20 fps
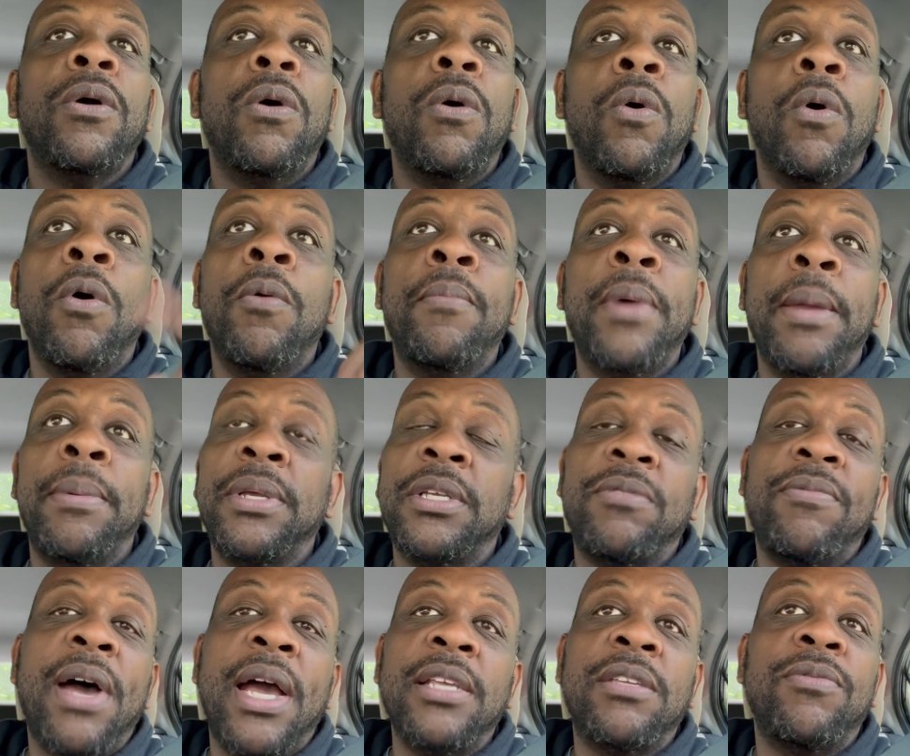Or maybe it's
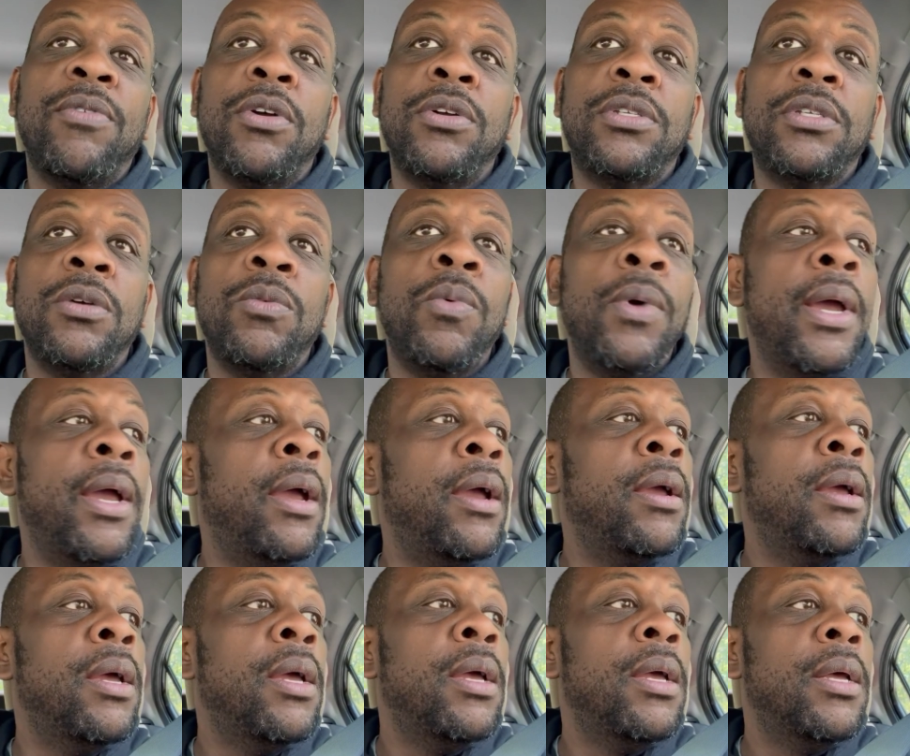vice versa, where
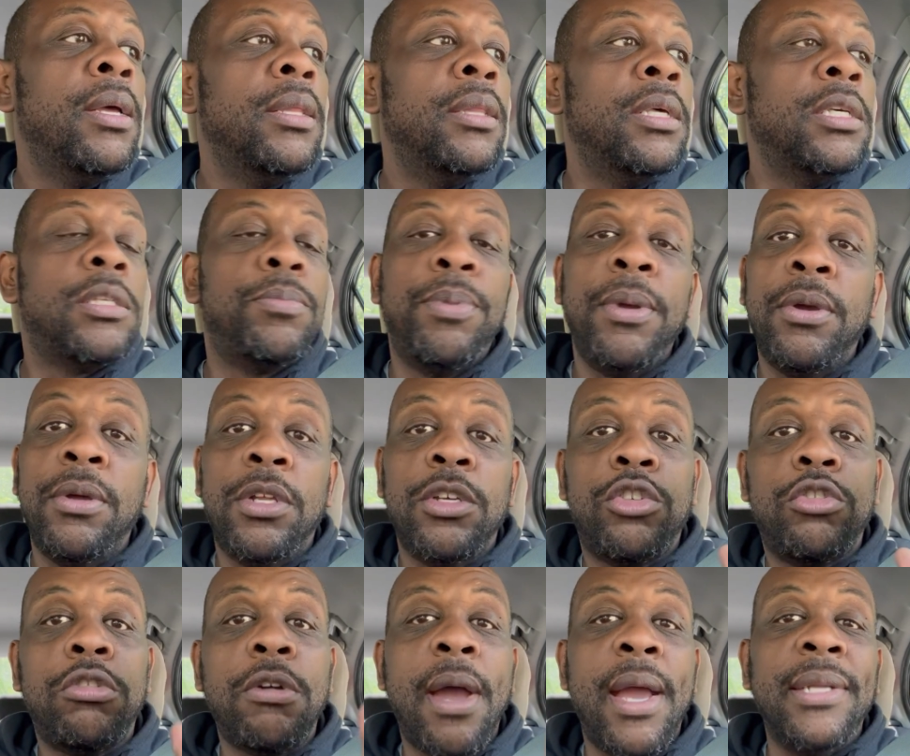the Spirit is
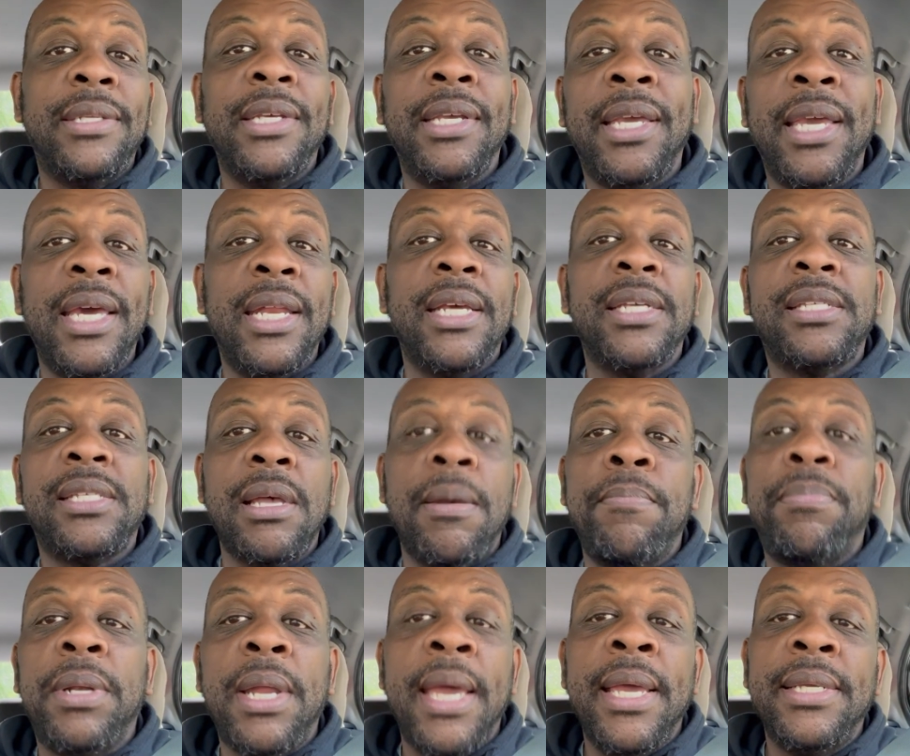trying to get us
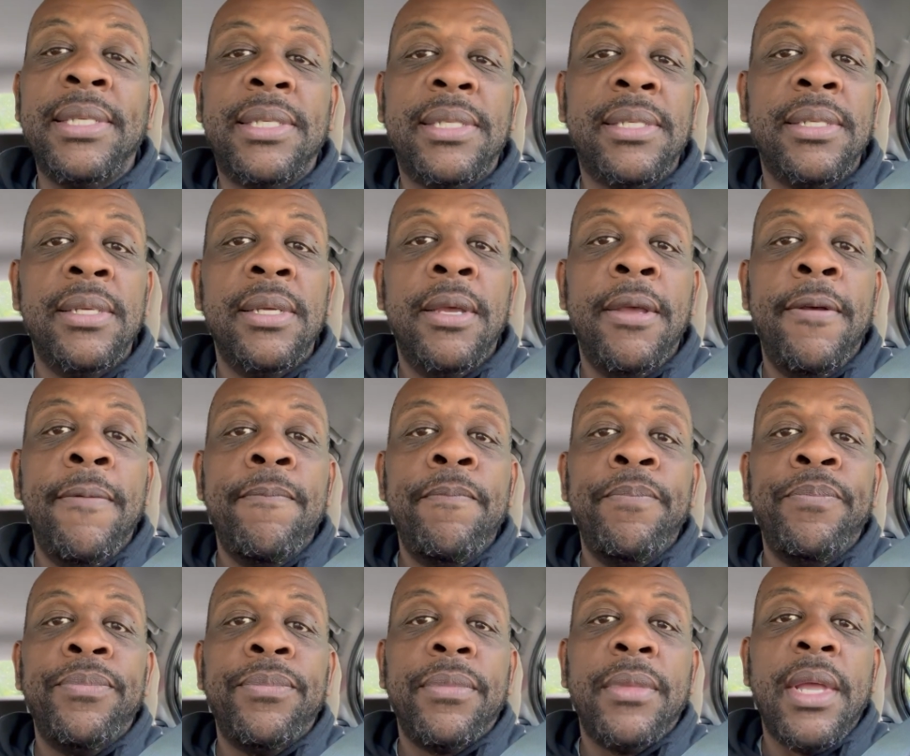someplace
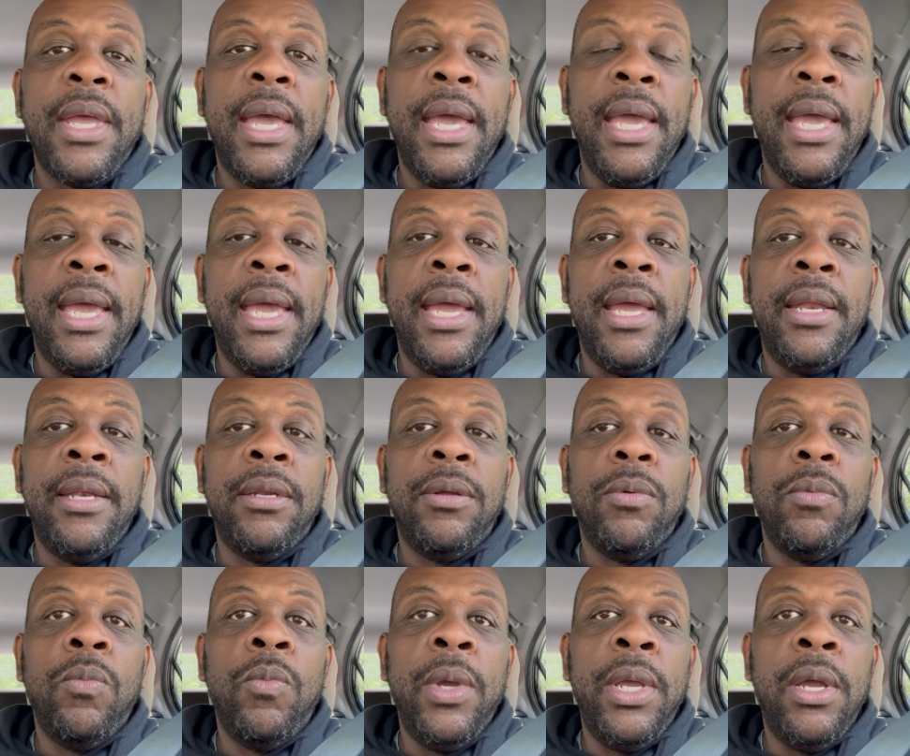and
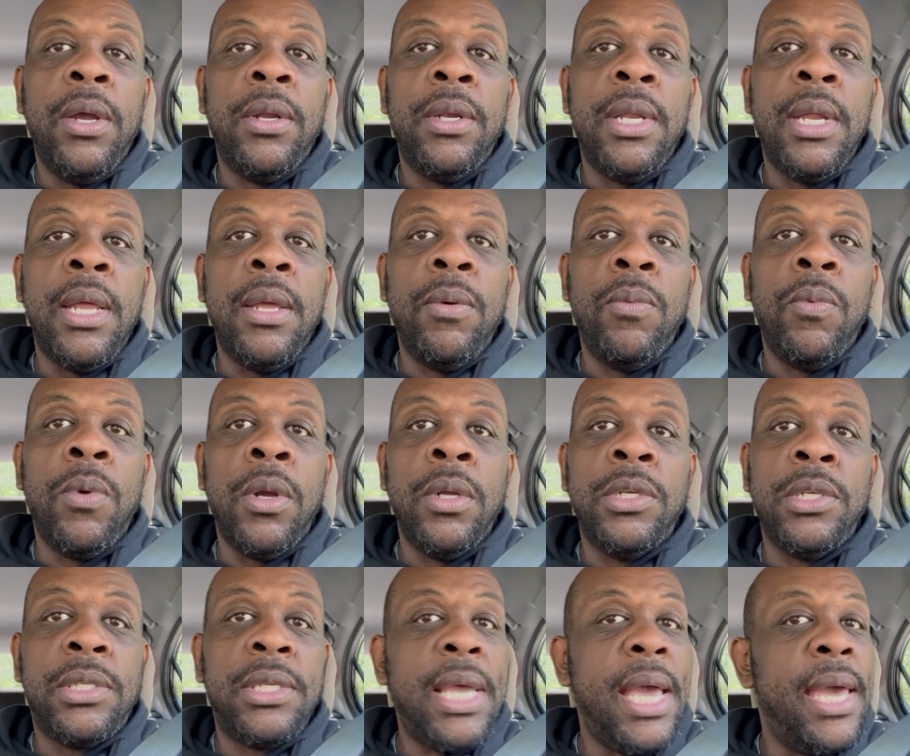we're
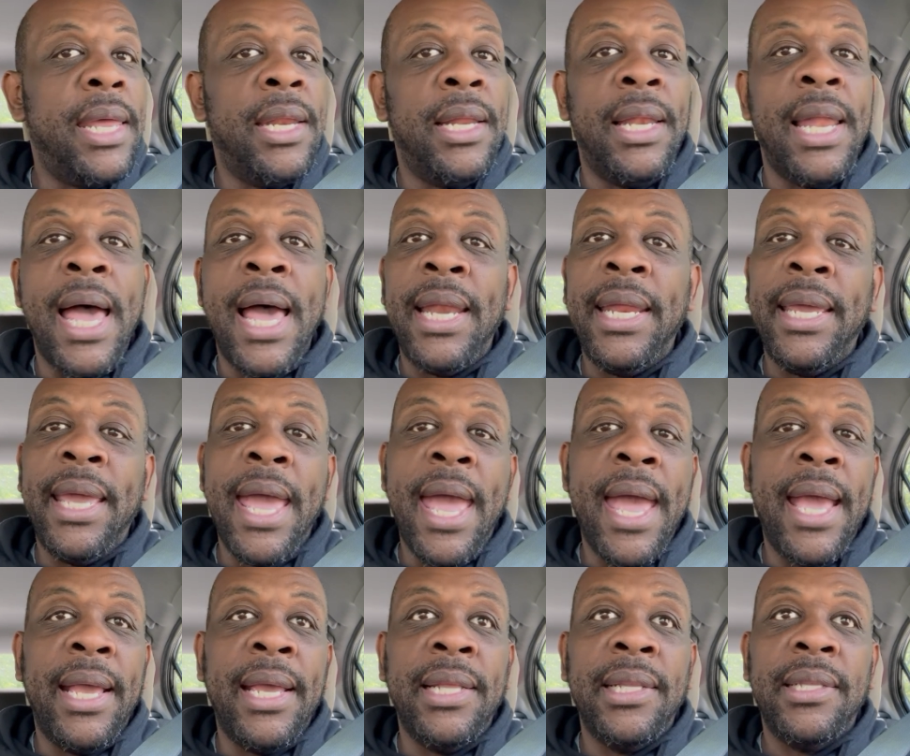just kind of
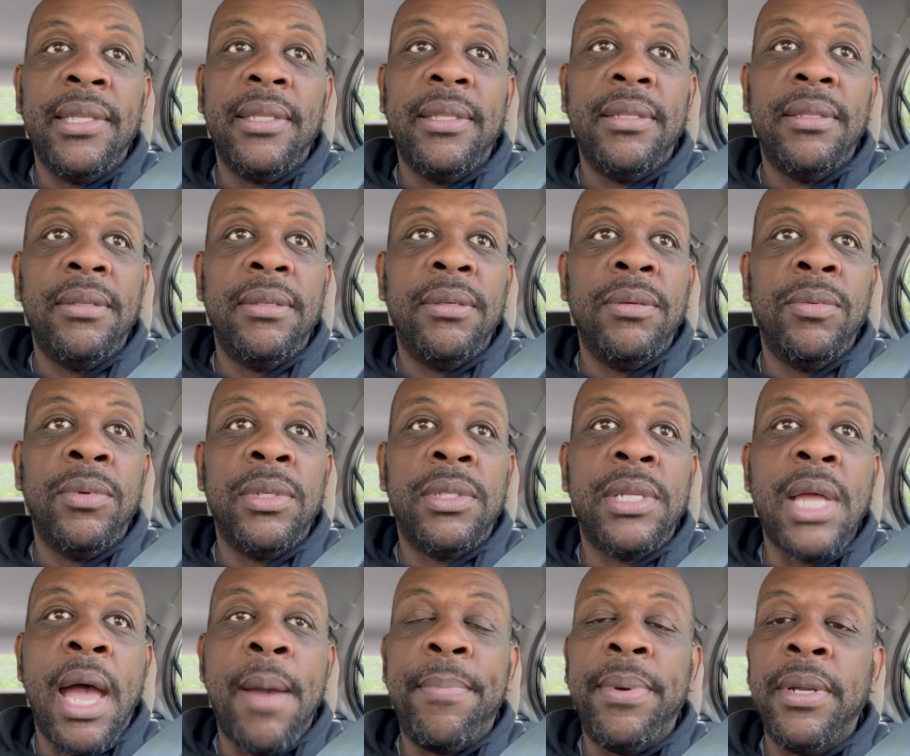lollygagging. We're
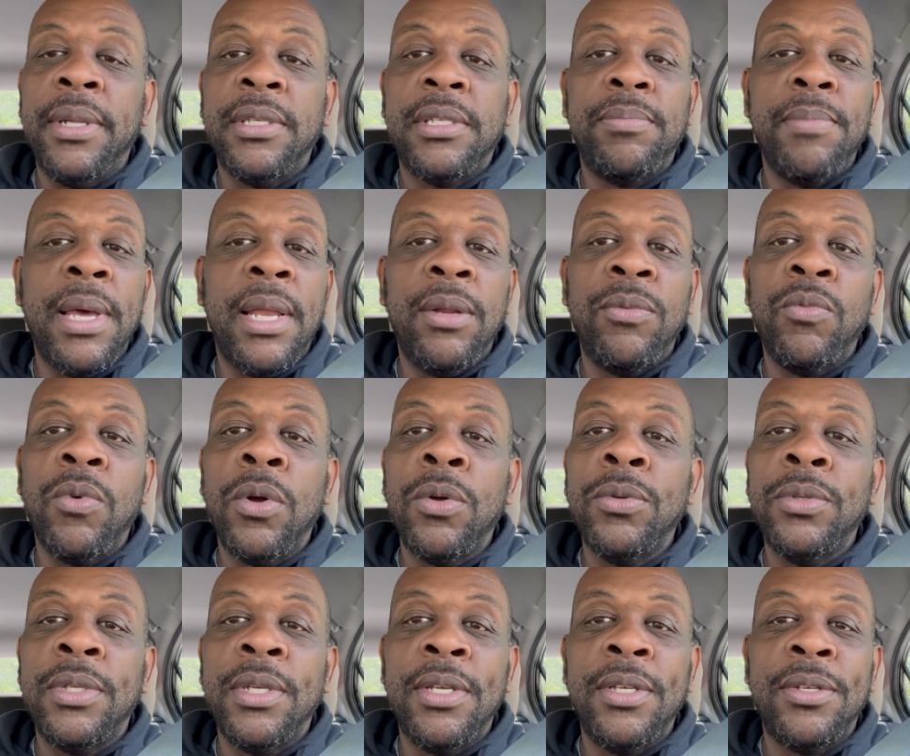stopping and smelling
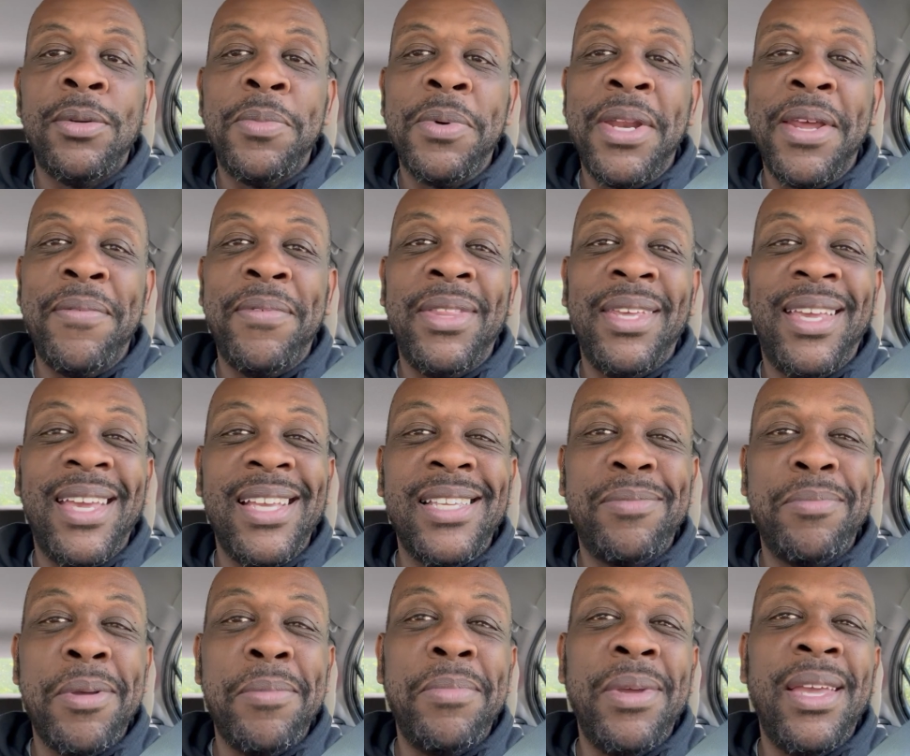roses or whatever the
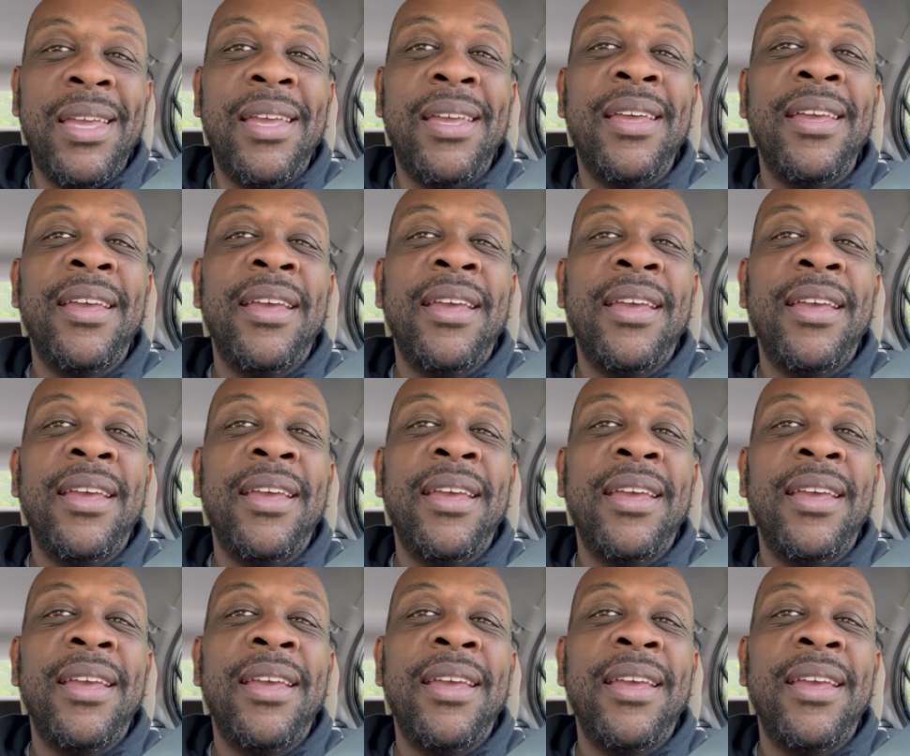case may be.